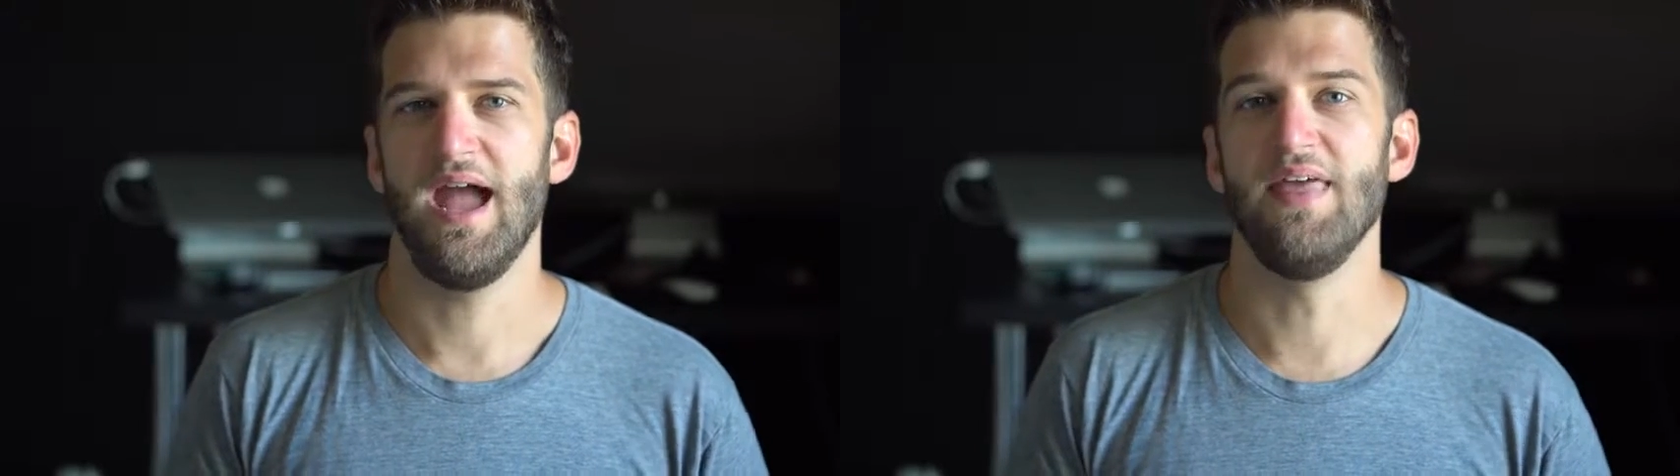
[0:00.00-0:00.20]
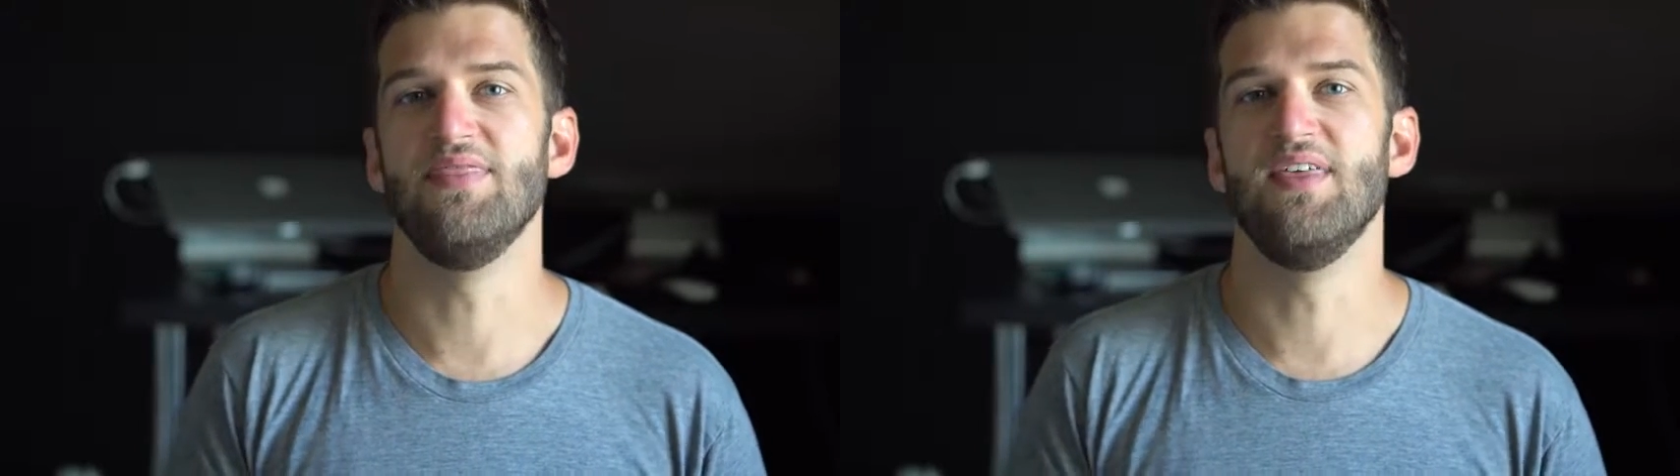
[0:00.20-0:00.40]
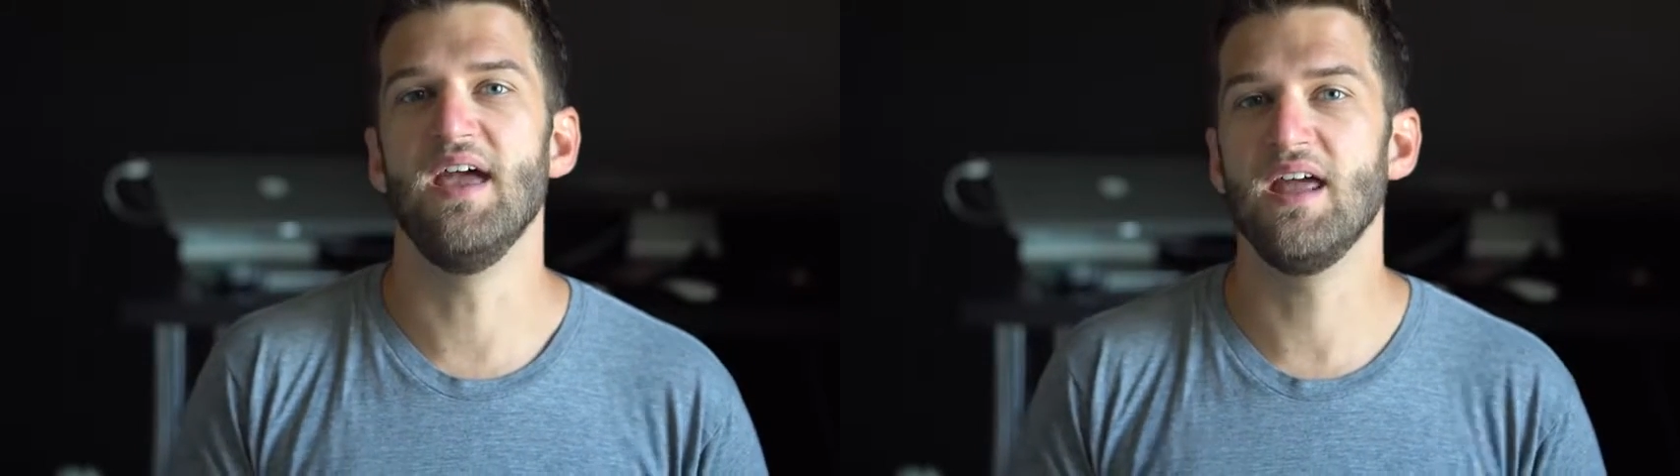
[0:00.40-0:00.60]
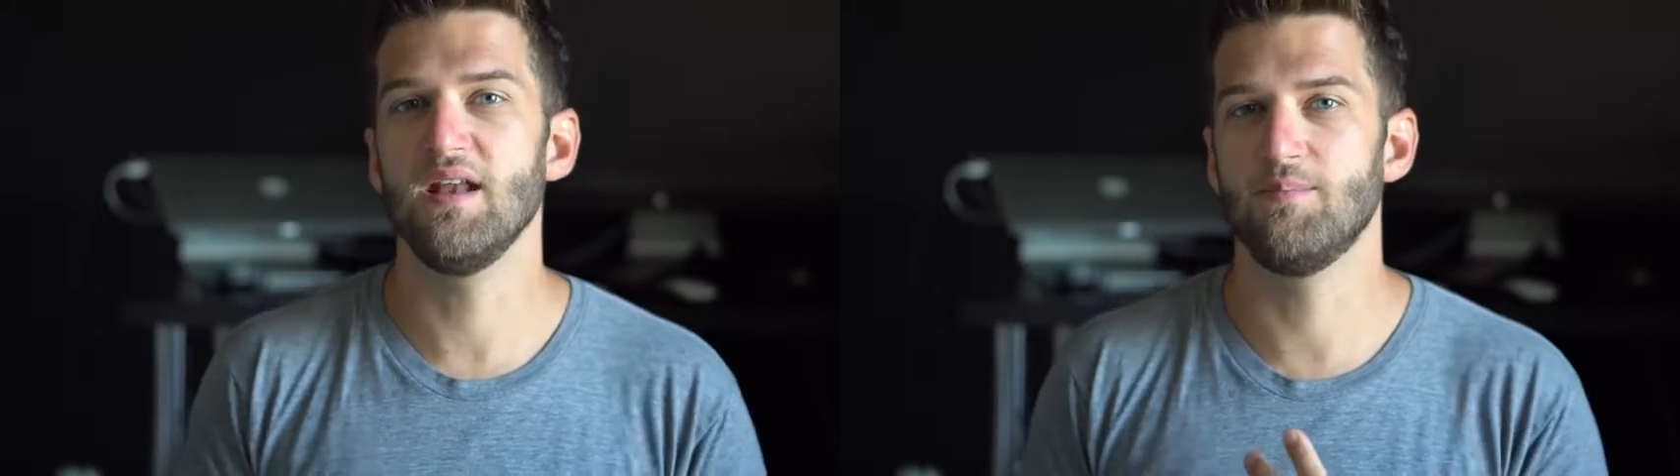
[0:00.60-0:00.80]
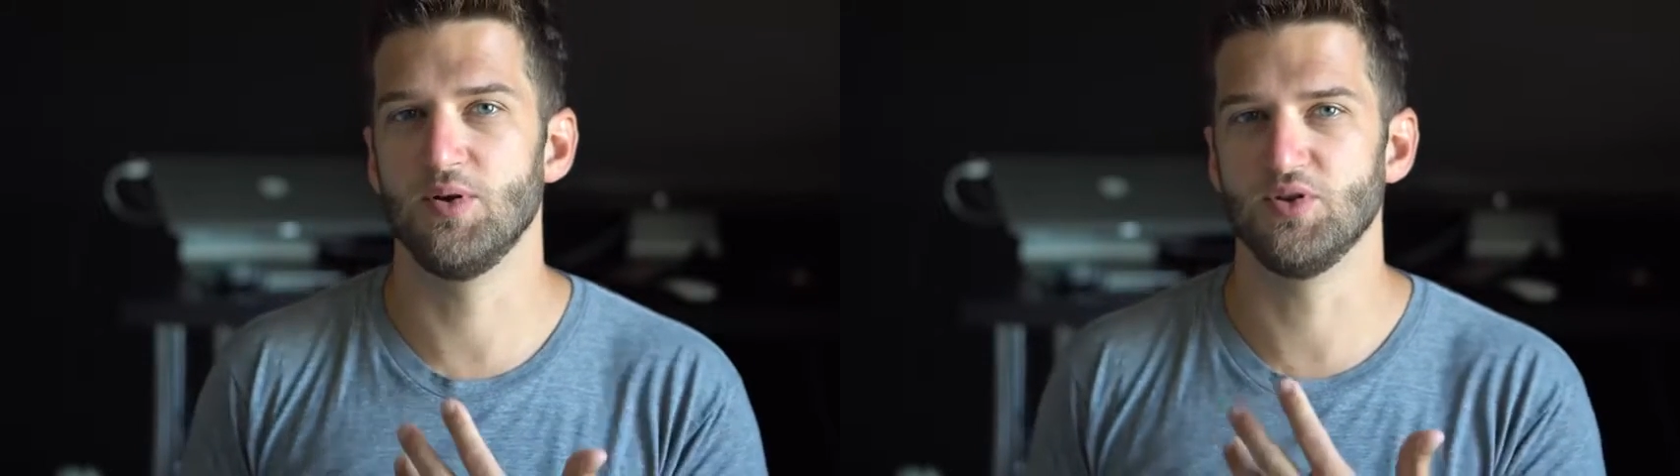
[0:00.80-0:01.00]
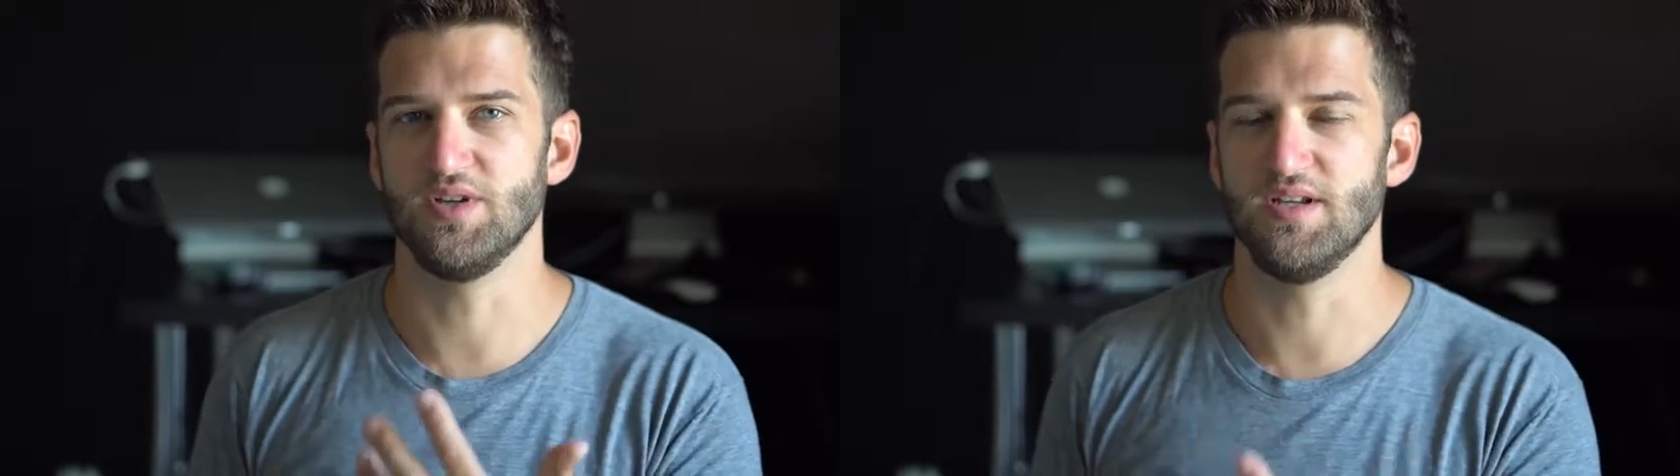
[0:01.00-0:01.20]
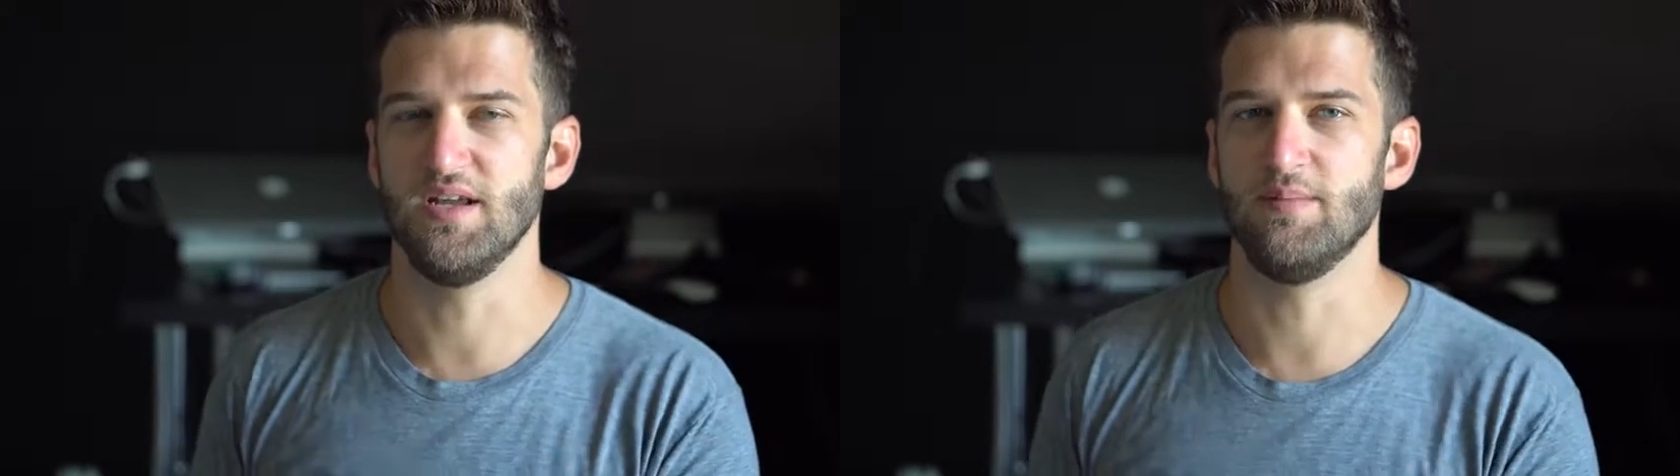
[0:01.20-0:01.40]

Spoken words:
and then build it